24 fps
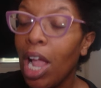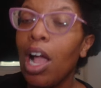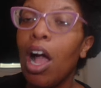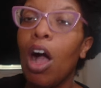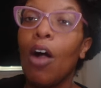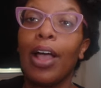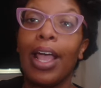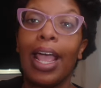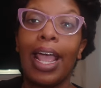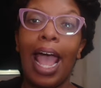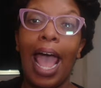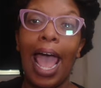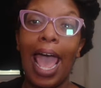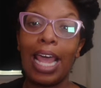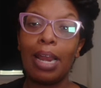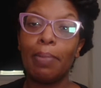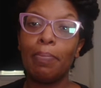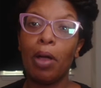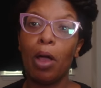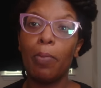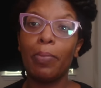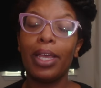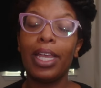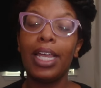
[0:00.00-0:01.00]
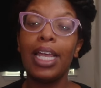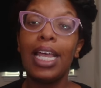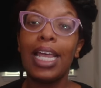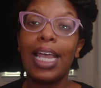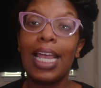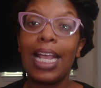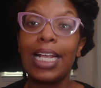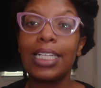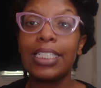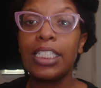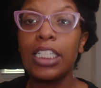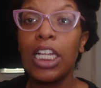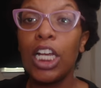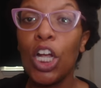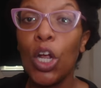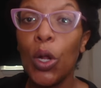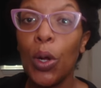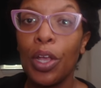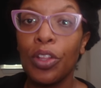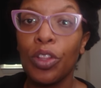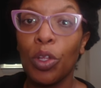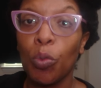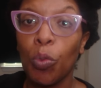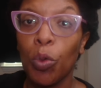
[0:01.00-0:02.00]
Okay, I had a moment. He snuck her
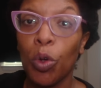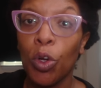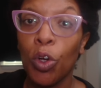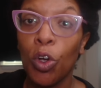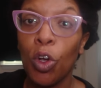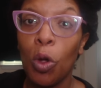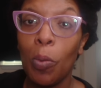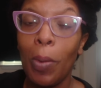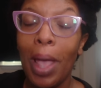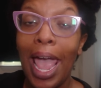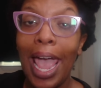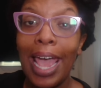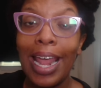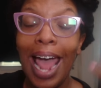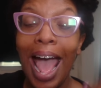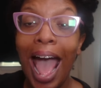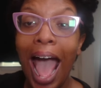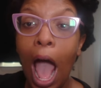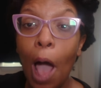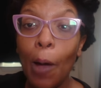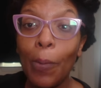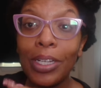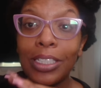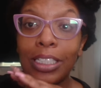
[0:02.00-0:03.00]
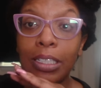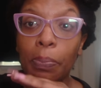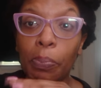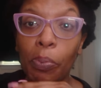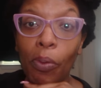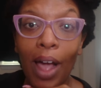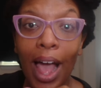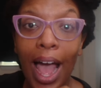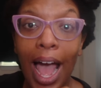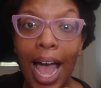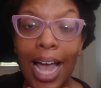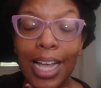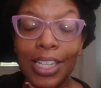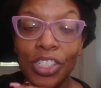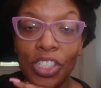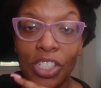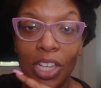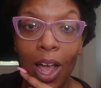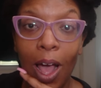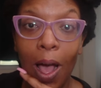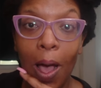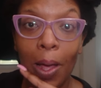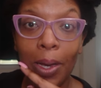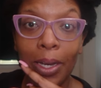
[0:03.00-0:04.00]
in the room and I was surprised,
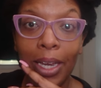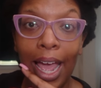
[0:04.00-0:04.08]
y'all.